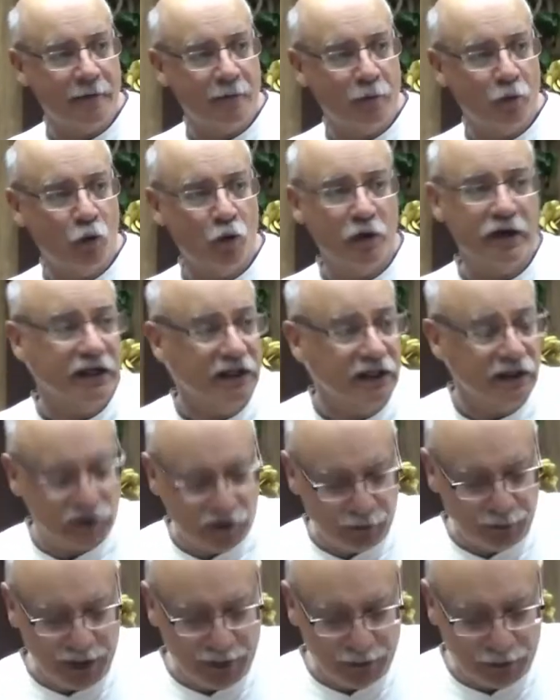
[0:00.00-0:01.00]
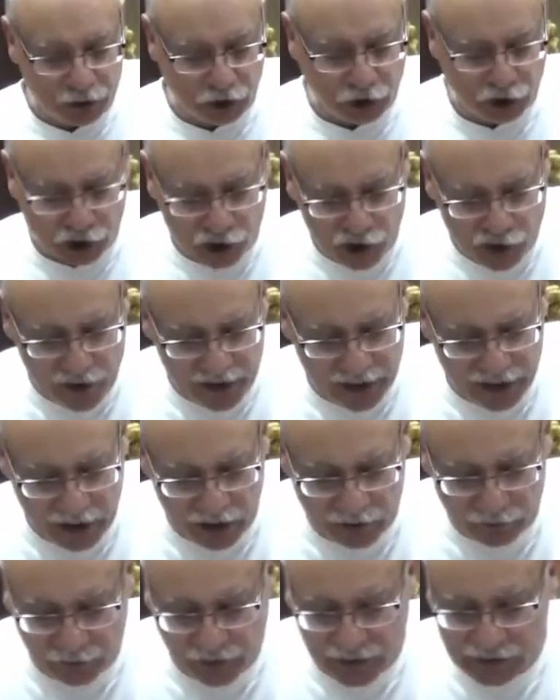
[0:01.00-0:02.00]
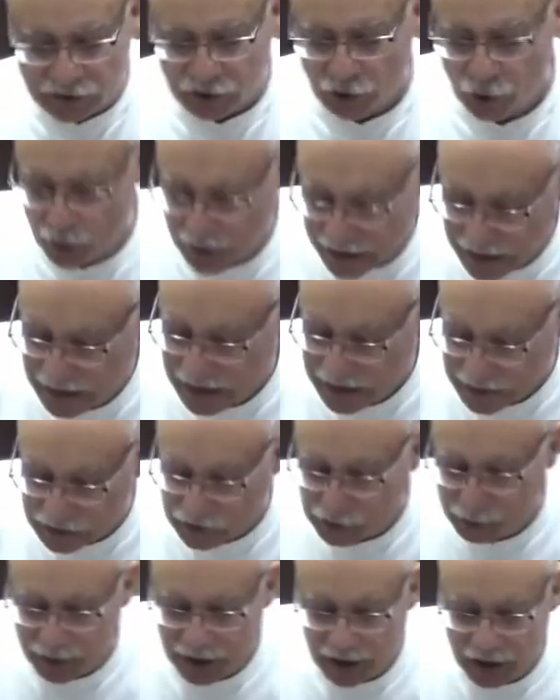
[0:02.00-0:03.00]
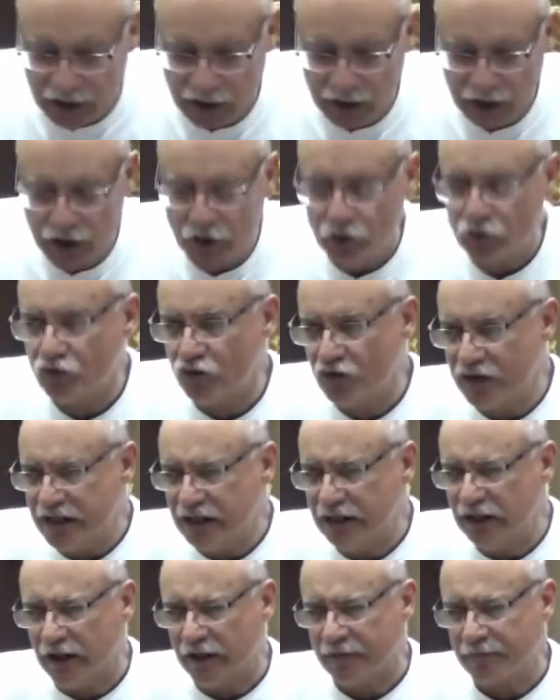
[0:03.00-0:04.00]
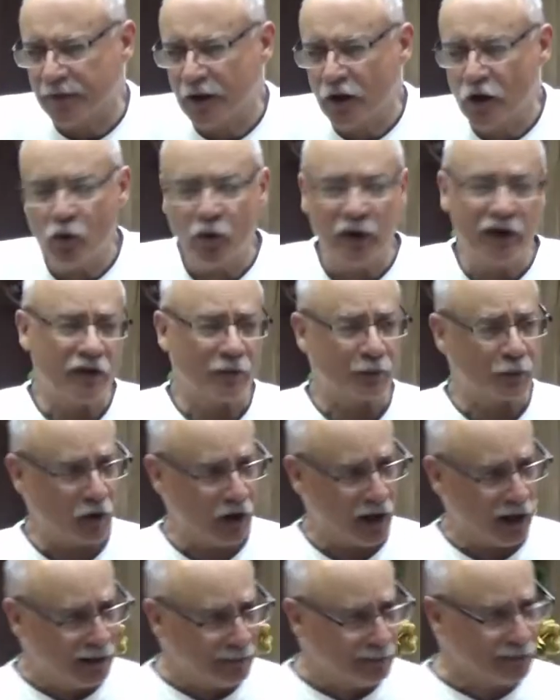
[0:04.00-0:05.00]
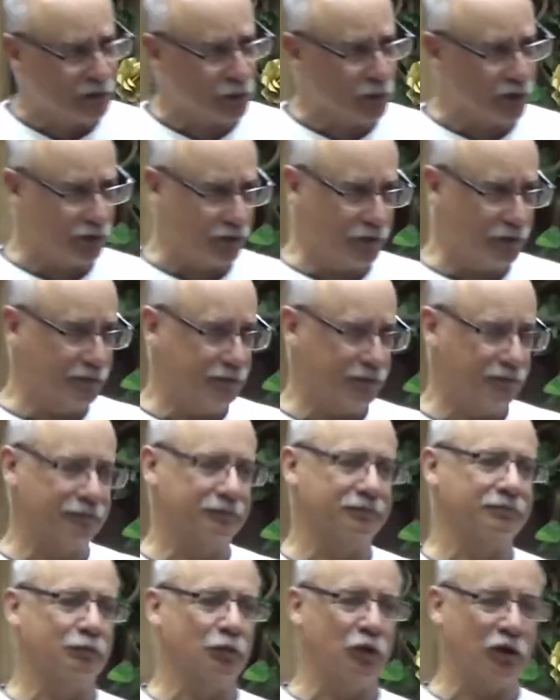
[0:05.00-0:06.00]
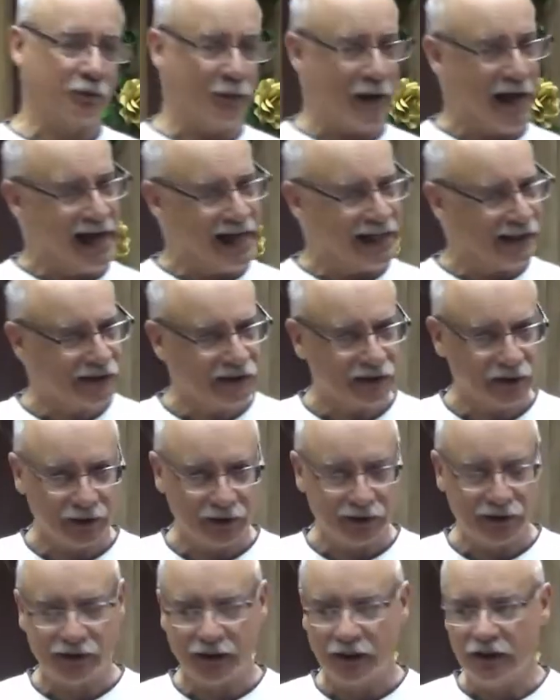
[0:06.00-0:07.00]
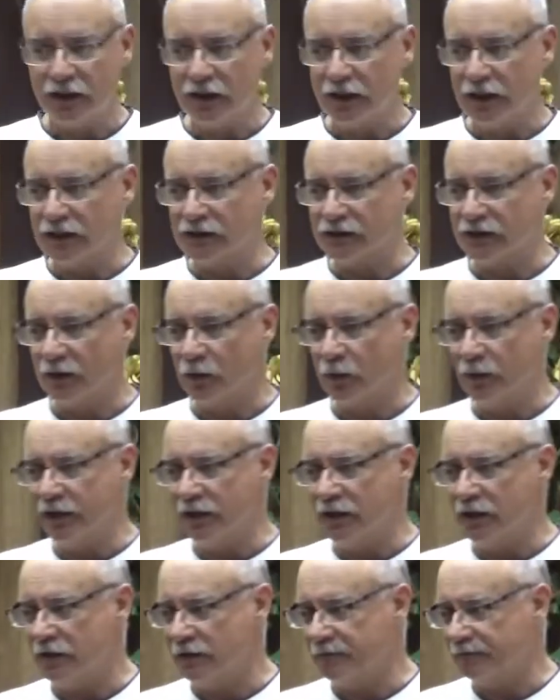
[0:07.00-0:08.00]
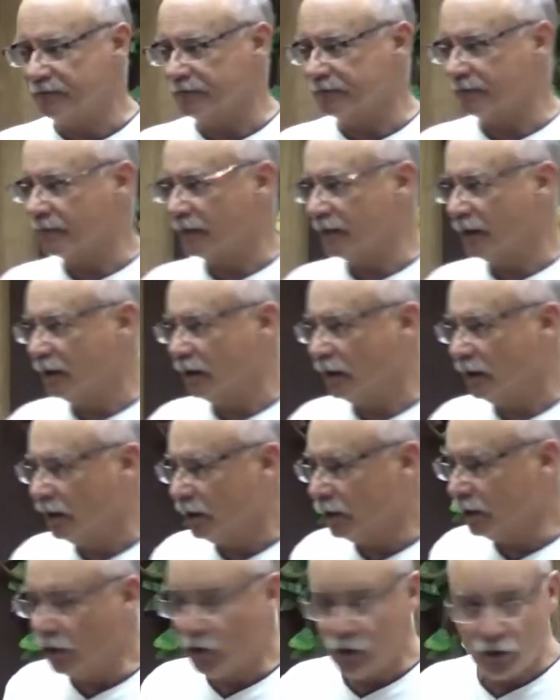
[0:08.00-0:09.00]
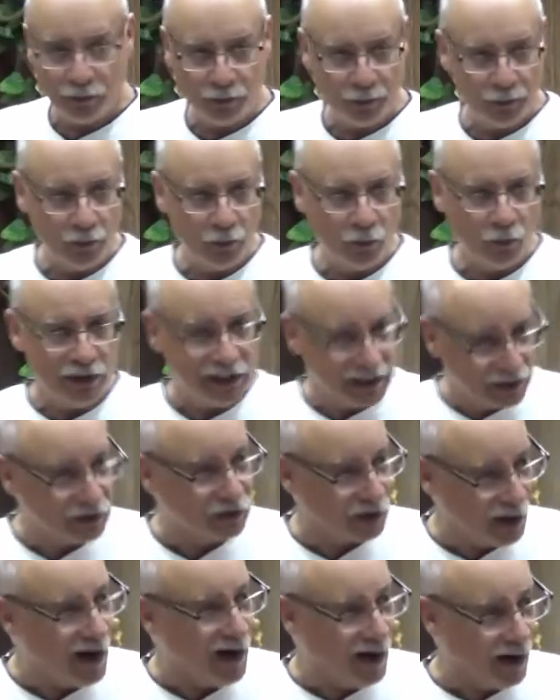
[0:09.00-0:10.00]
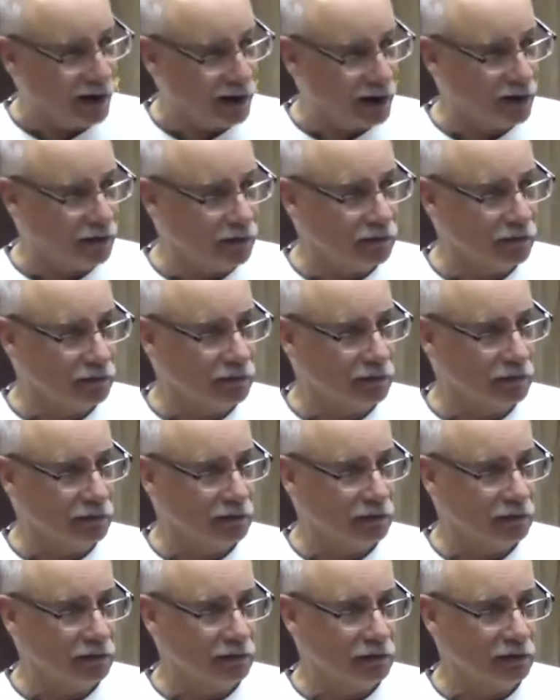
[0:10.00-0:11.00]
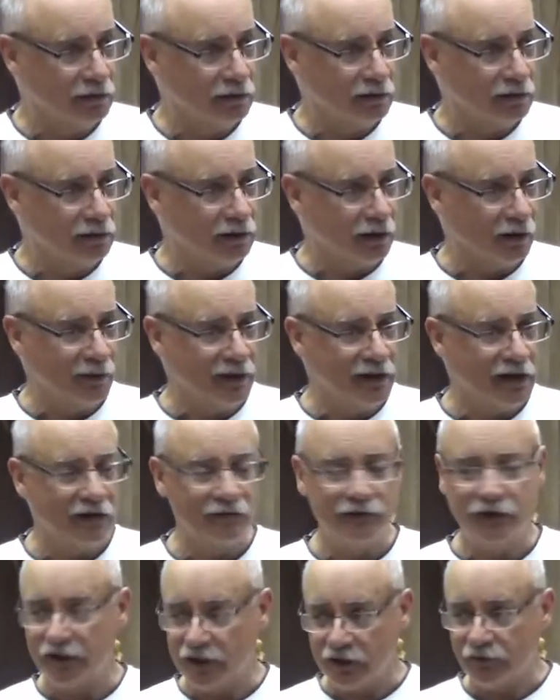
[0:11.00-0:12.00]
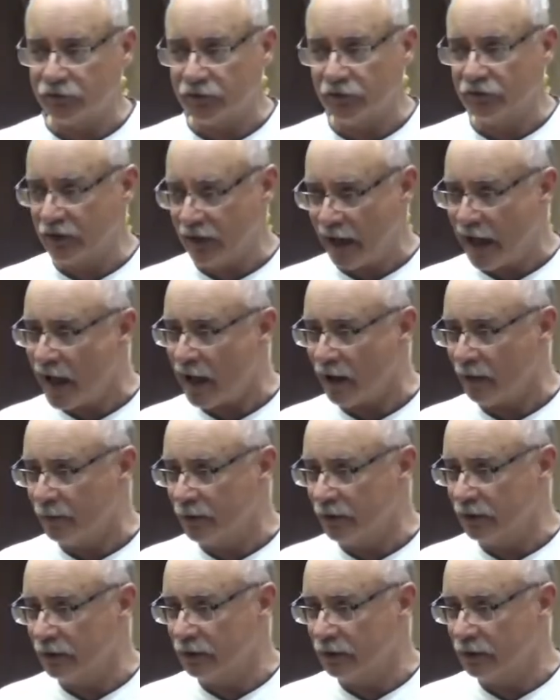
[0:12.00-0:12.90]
We need to be maturing in our faith, so we need to be reading. One of the problems with pastors is that we, you know, we can talk. You know, we have the gift of gab.